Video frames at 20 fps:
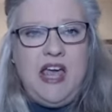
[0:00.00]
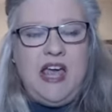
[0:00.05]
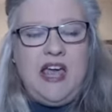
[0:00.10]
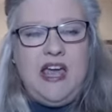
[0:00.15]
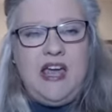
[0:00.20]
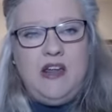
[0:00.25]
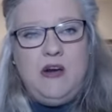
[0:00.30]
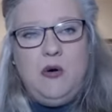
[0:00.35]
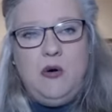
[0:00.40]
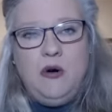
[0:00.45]

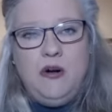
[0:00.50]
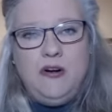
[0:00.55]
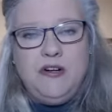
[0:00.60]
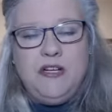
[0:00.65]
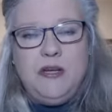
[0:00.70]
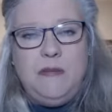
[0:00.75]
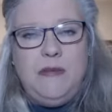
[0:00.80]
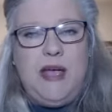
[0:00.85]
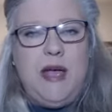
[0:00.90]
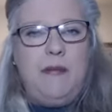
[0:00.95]
in order
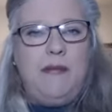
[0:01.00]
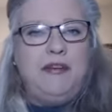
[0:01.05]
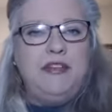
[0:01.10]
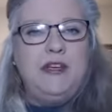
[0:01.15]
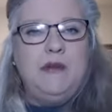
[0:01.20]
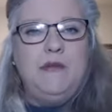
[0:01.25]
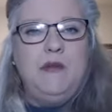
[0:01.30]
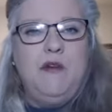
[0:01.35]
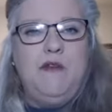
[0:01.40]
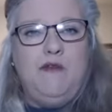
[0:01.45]
to be able to
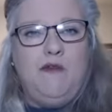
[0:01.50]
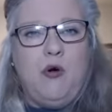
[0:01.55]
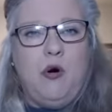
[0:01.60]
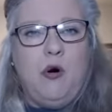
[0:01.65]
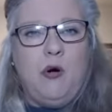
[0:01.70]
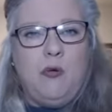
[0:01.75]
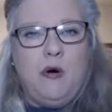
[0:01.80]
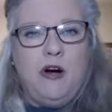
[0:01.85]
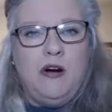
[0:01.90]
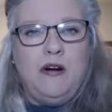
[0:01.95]
move
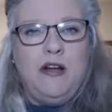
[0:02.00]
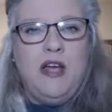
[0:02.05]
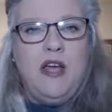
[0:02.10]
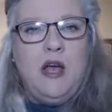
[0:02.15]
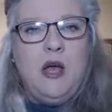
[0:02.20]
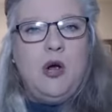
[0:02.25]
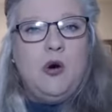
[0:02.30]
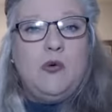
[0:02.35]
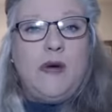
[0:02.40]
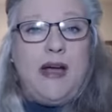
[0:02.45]
forward,
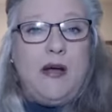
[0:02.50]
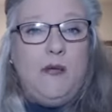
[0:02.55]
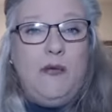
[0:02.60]
right?